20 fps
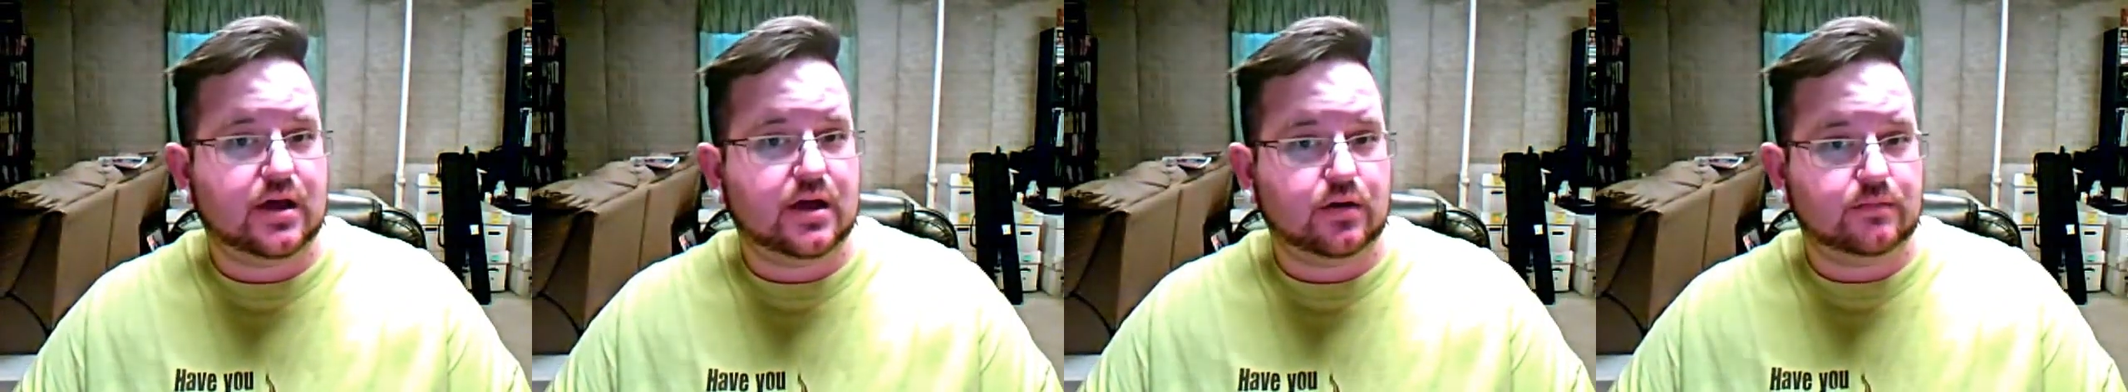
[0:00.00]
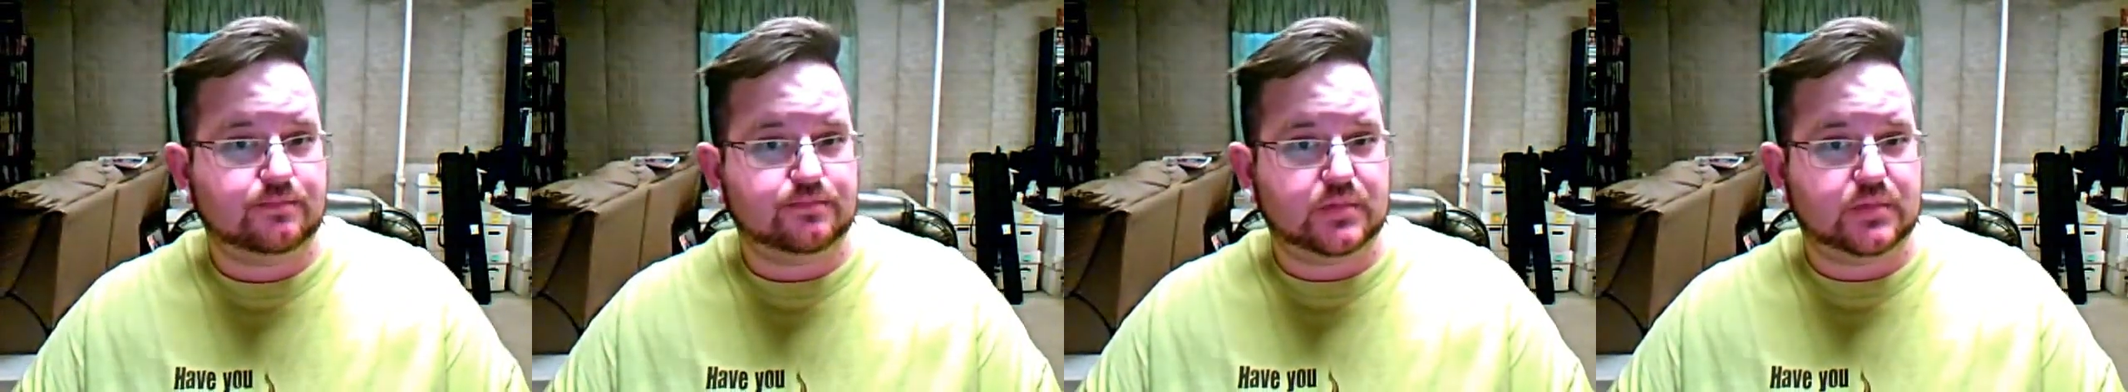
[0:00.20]

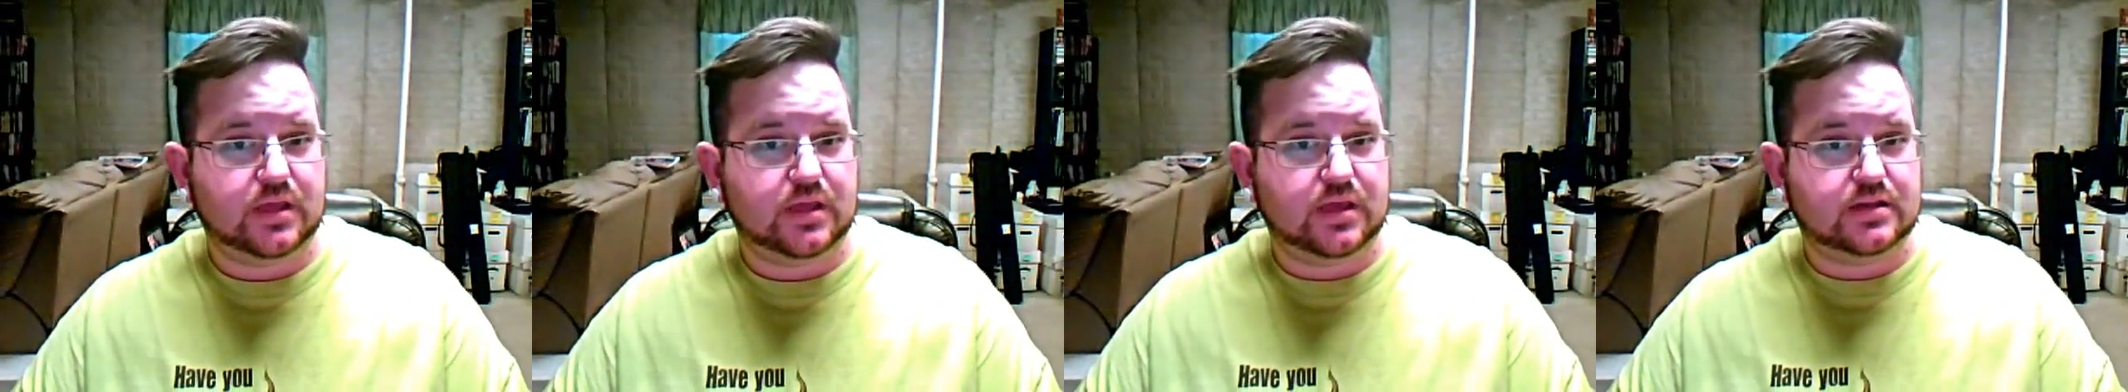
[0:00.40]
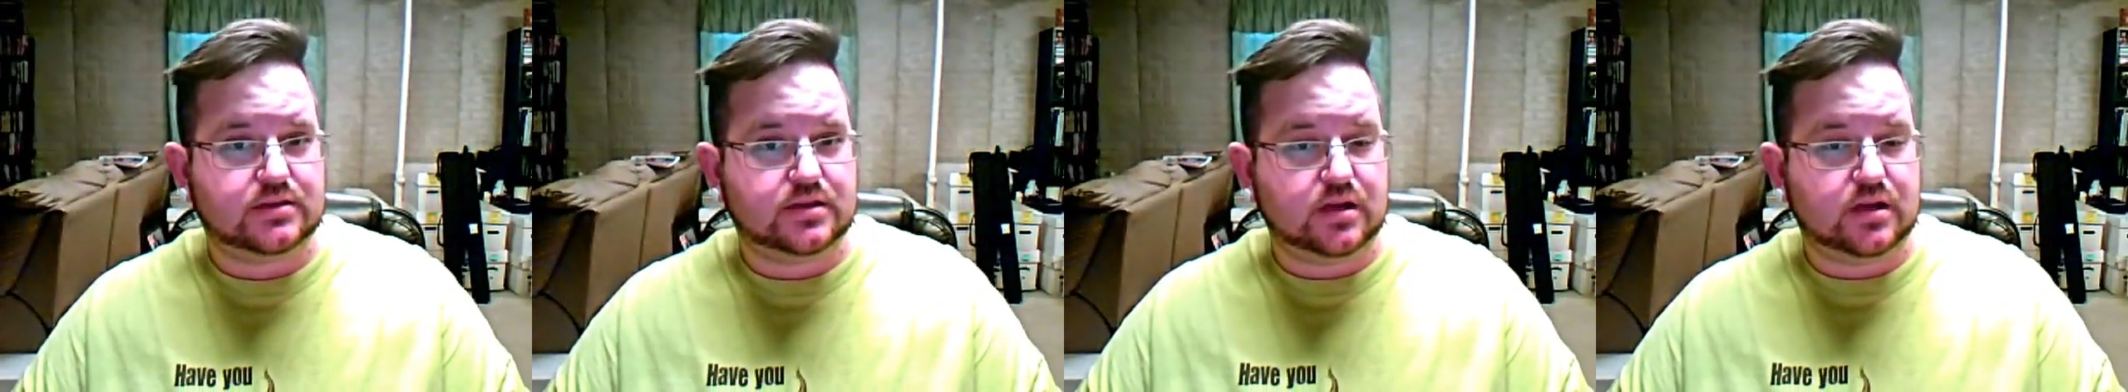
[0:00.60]
out.
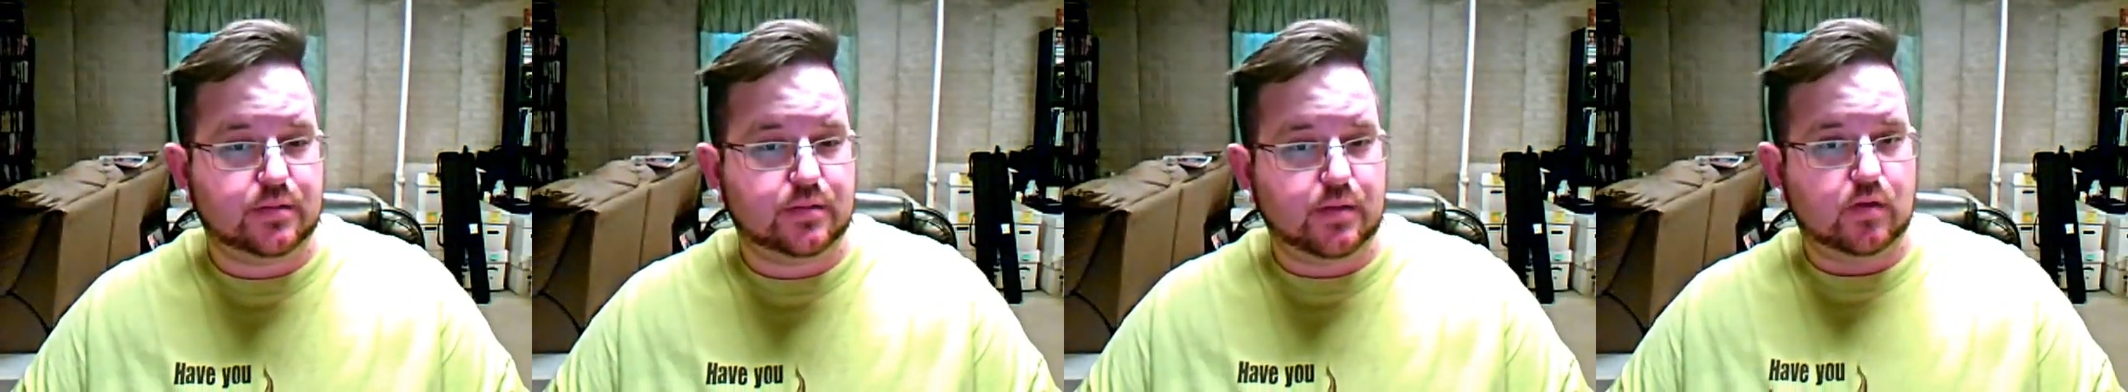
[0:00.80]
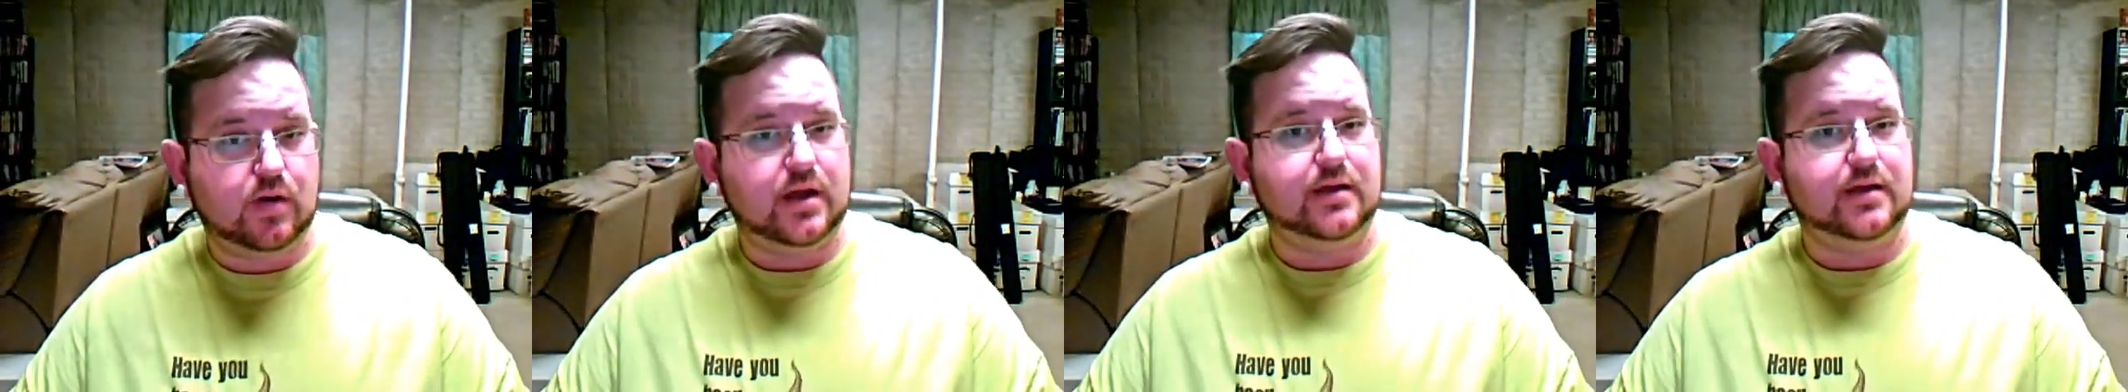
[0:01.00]
It's going
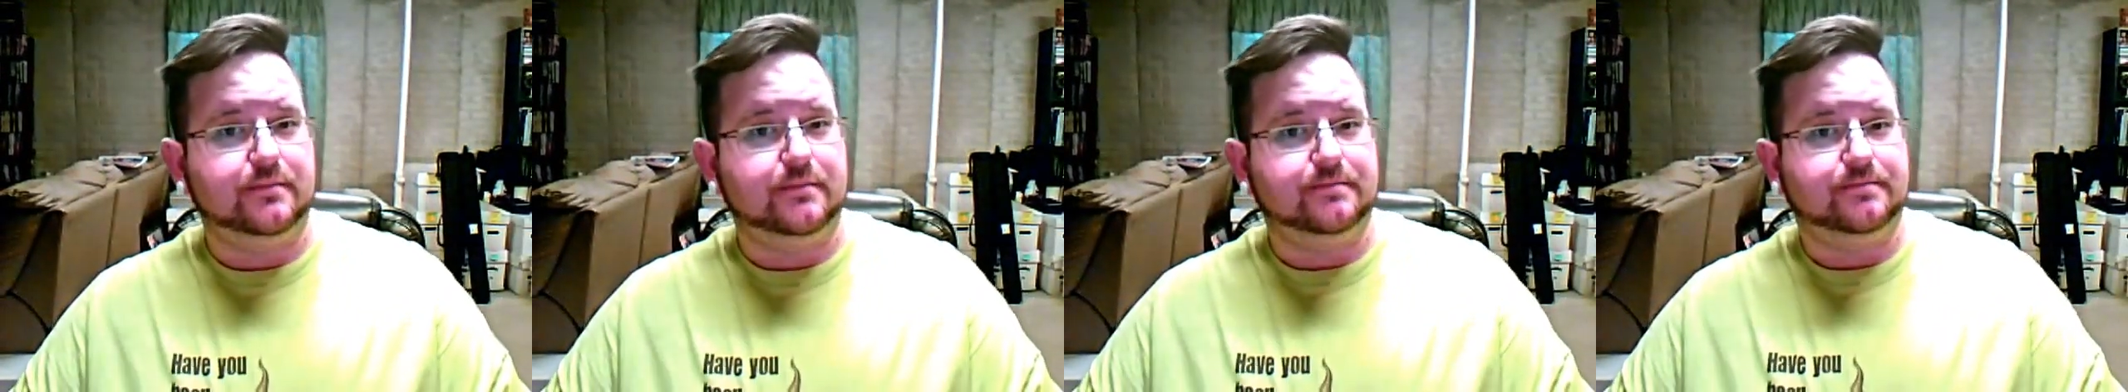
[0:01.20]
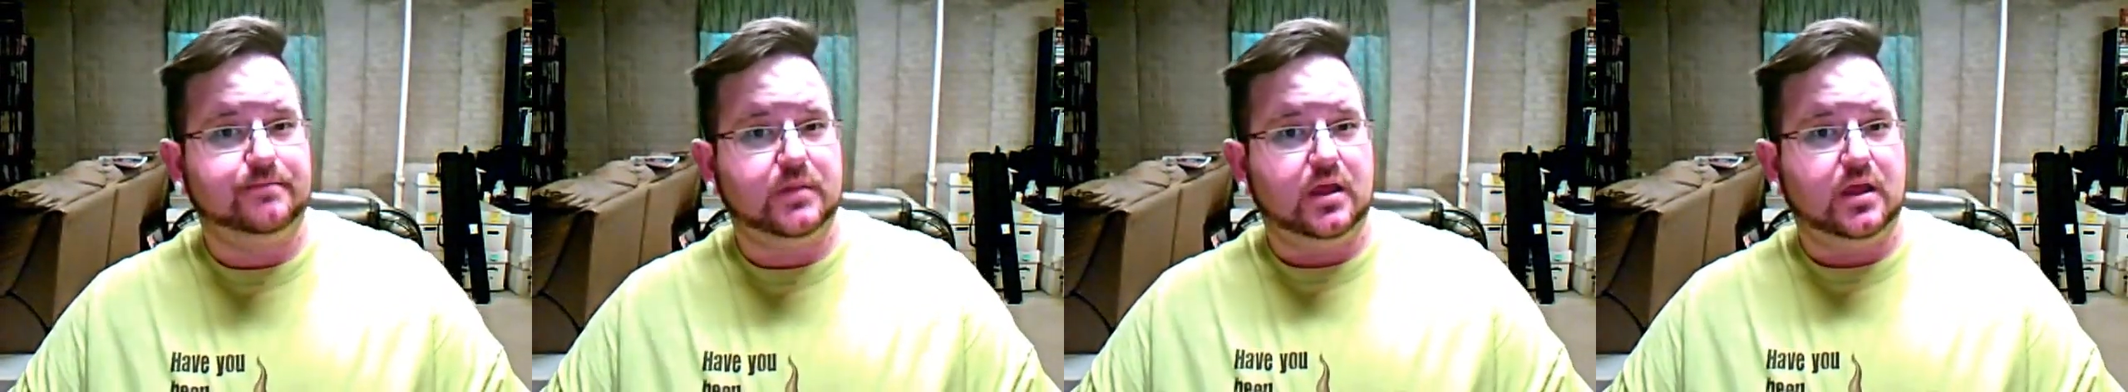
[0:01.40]
to be great.